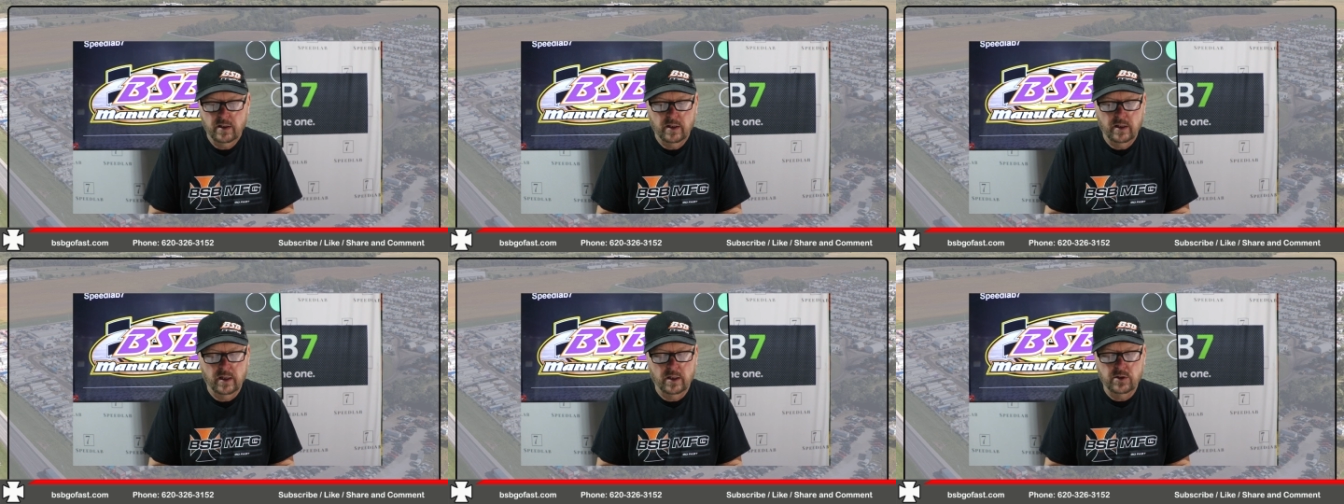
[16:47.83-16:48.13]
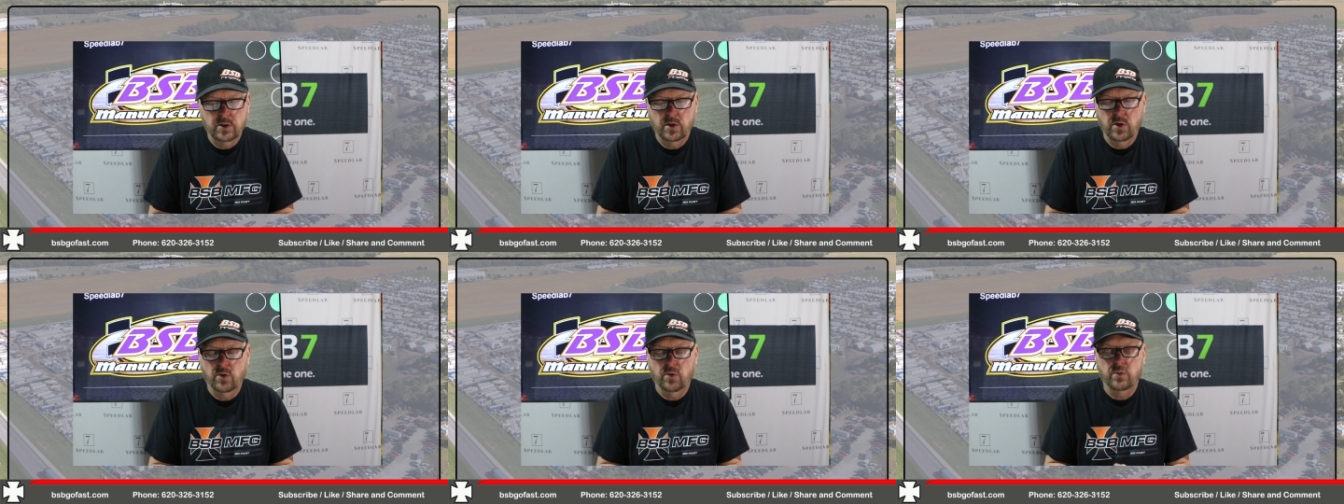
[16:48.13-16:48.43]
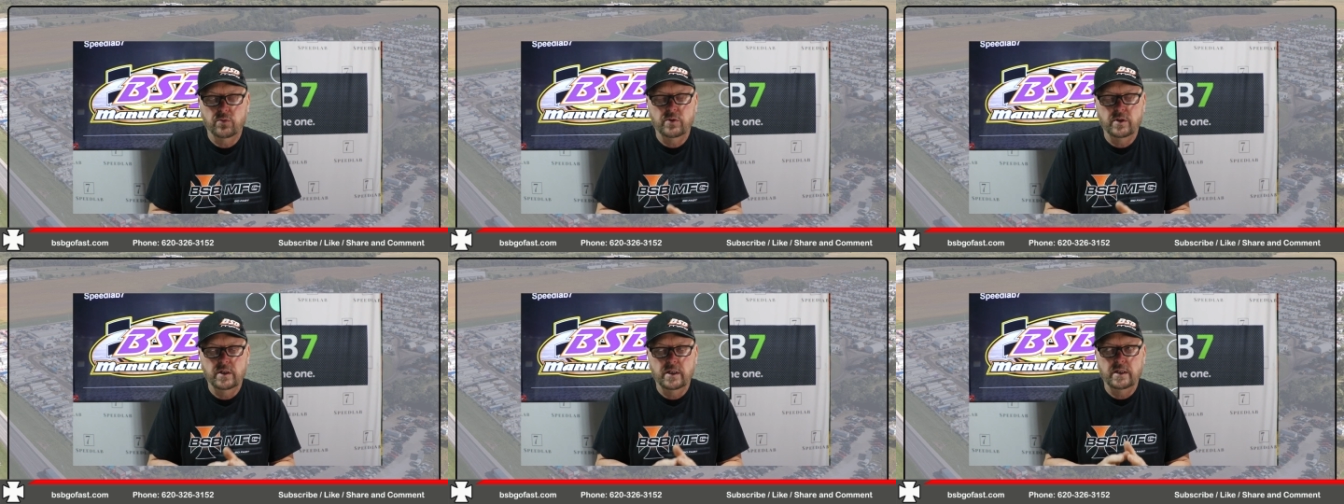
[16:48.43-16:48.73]
Uh, you
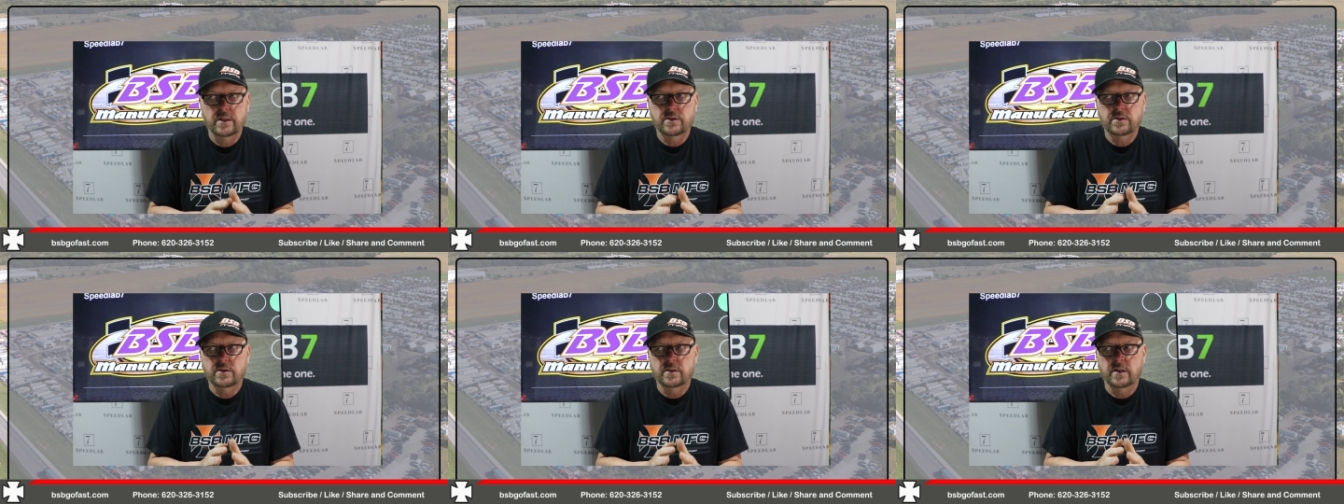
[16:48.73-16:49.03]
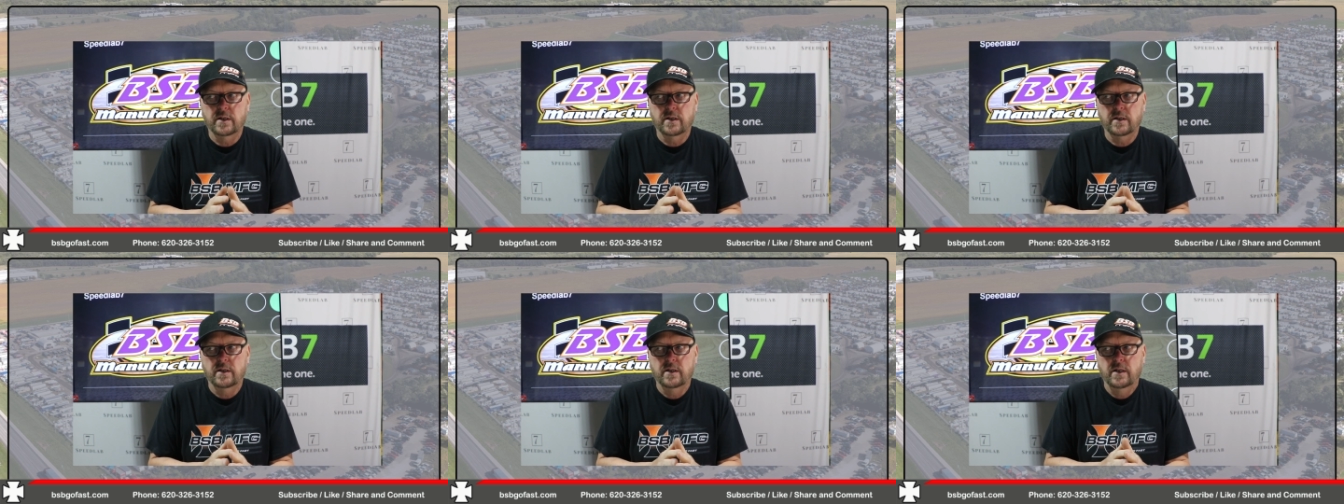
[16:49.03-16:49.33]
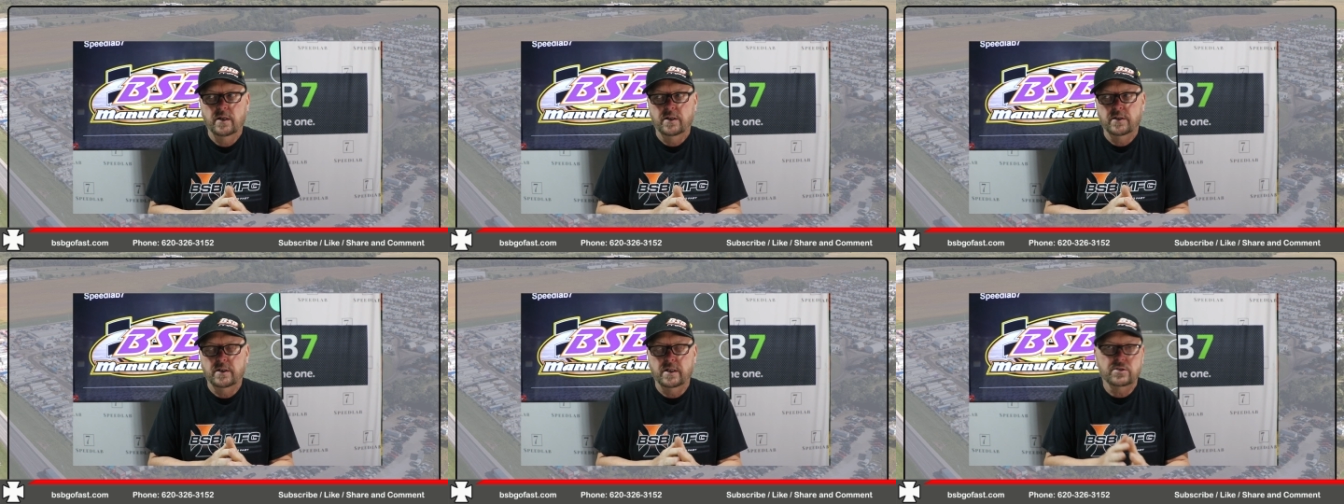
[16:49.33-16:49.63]
don't need to
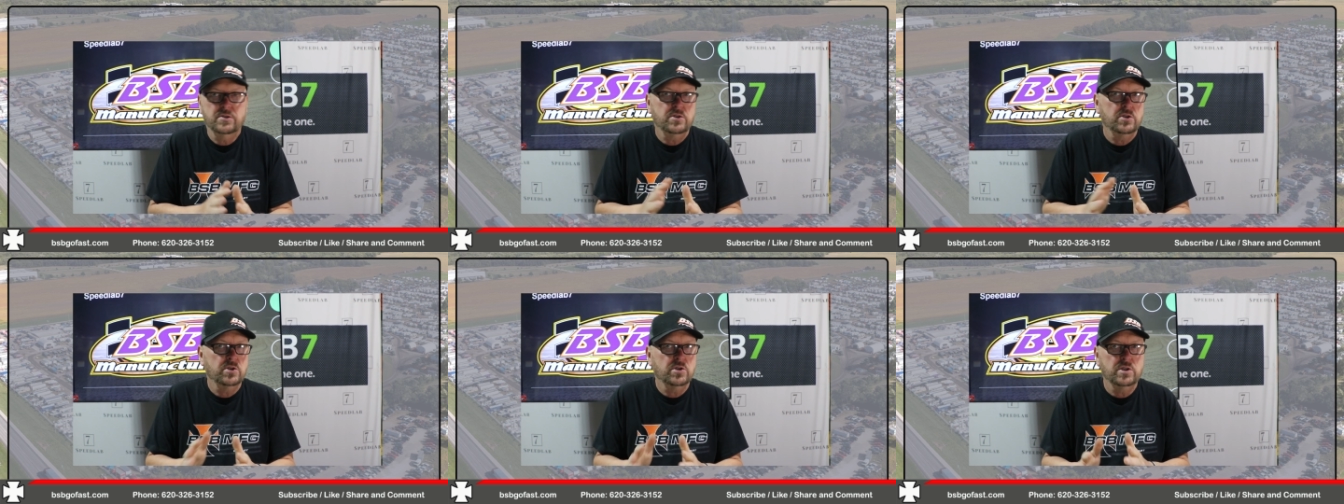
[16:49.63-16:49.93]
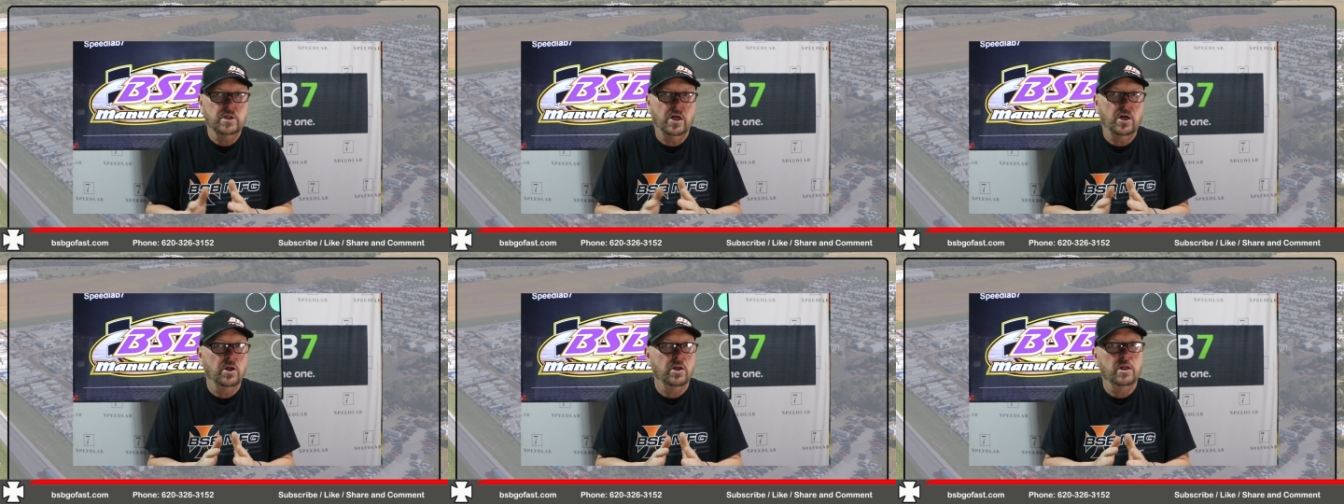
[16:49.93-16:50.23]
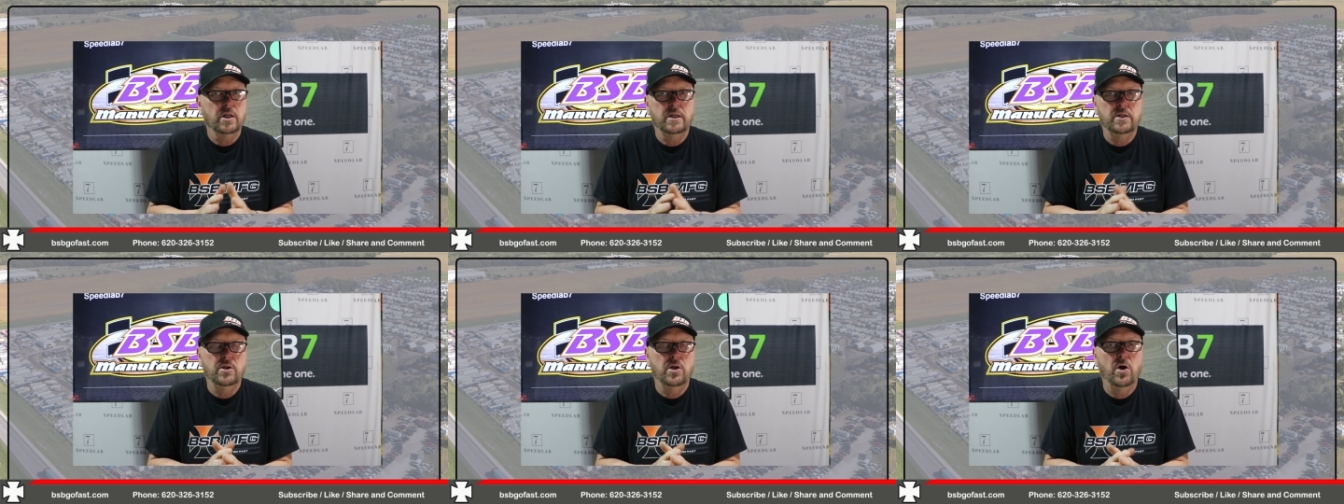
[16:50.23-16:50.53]

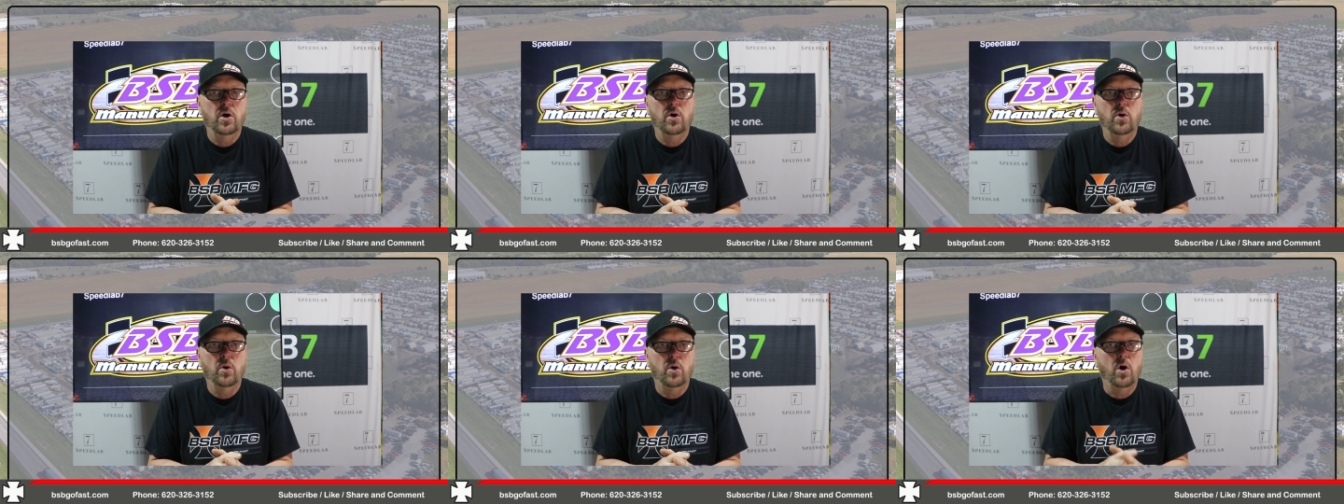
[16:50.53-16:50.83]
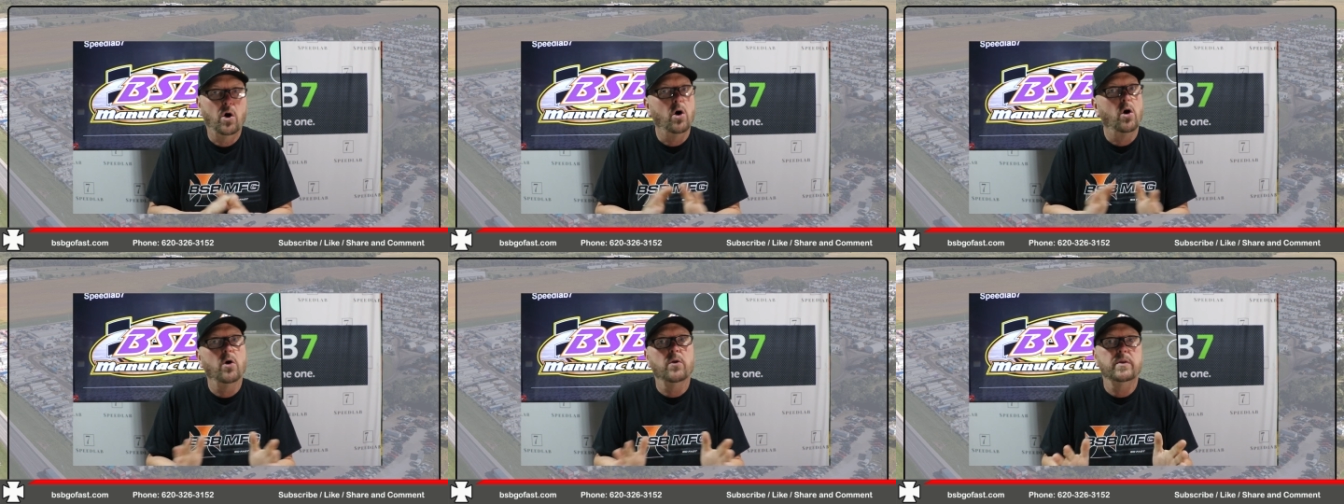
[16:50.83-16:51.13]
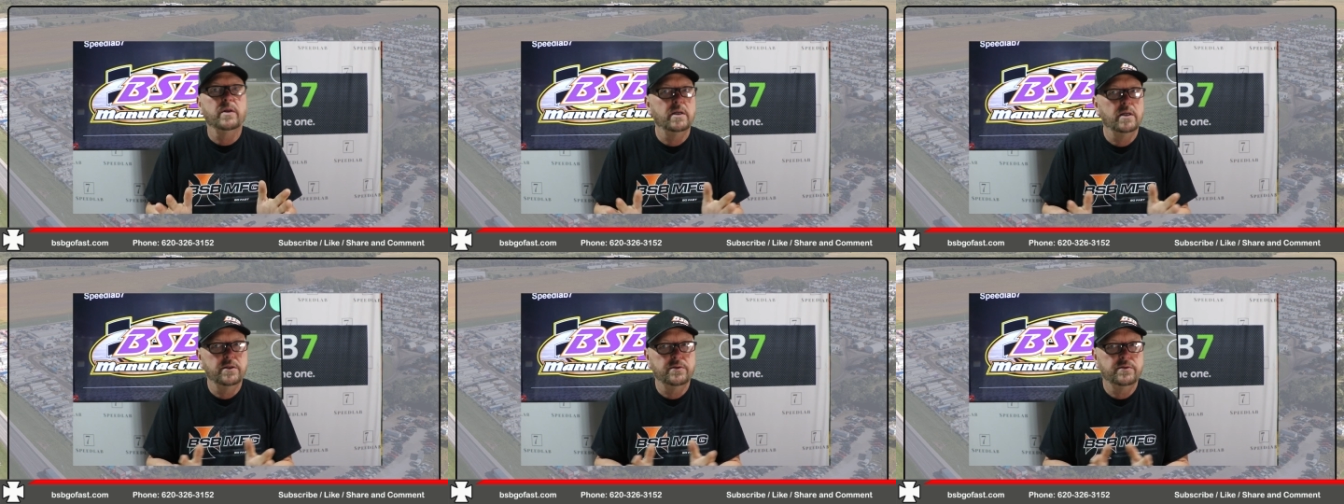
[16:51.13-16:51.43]
necessarily know all
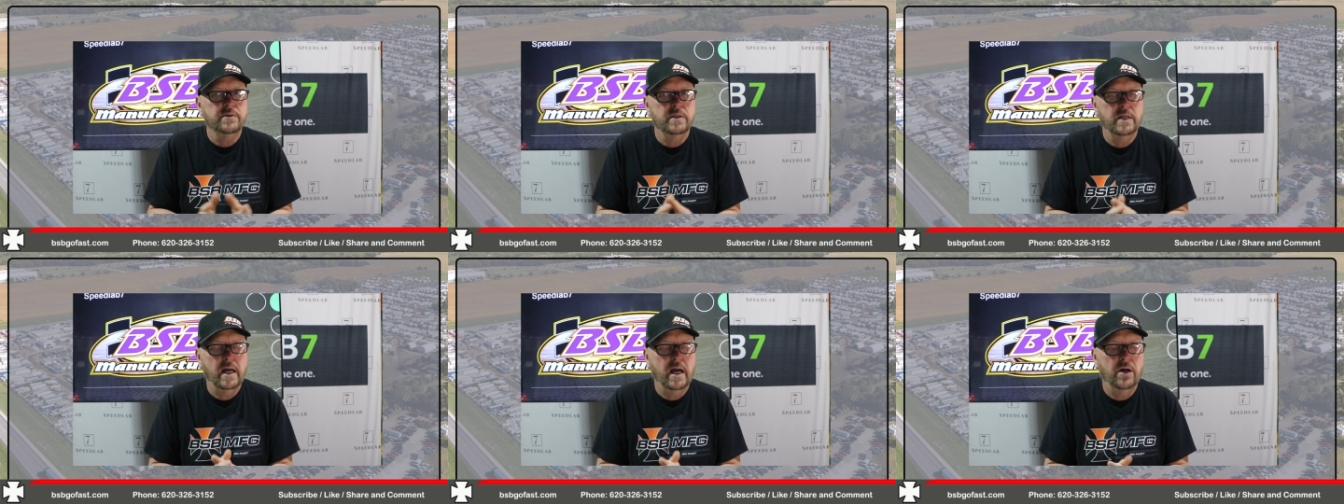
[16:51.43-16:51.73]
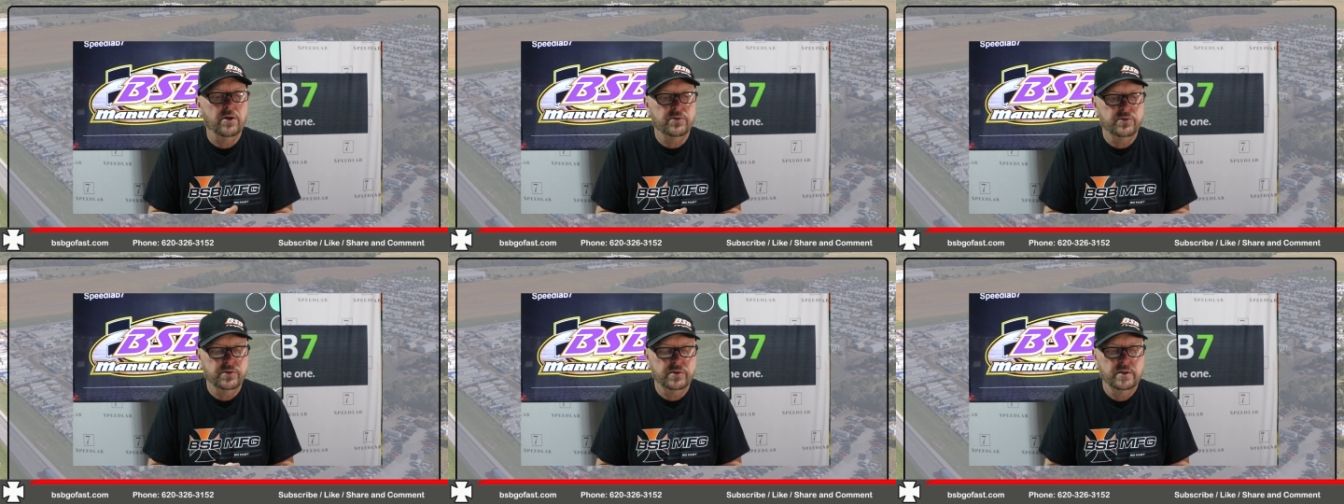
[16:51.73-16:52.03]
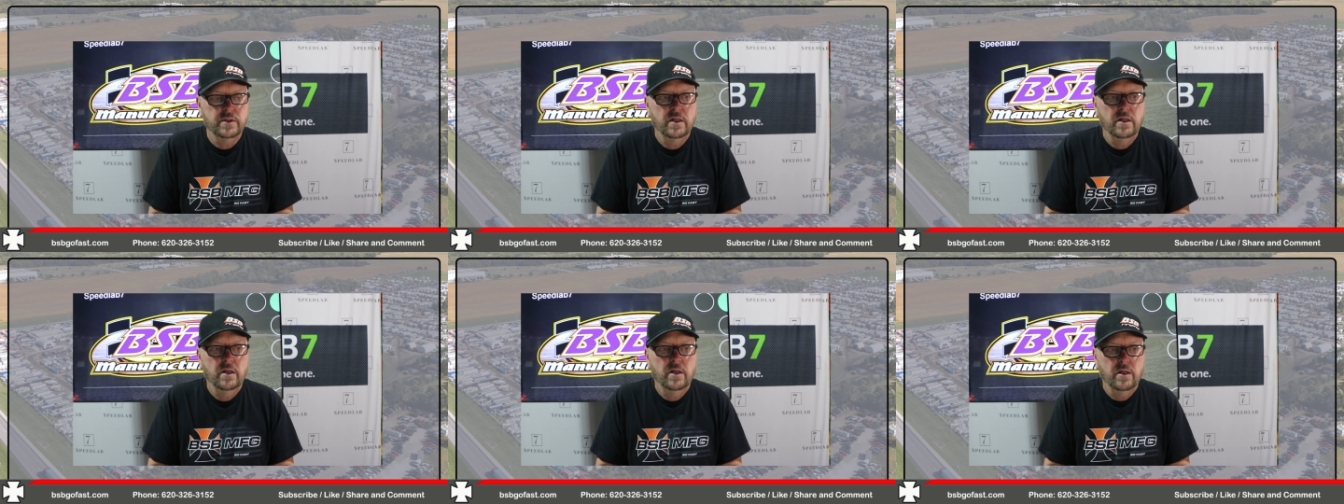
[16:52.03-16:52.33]
the ins and outs.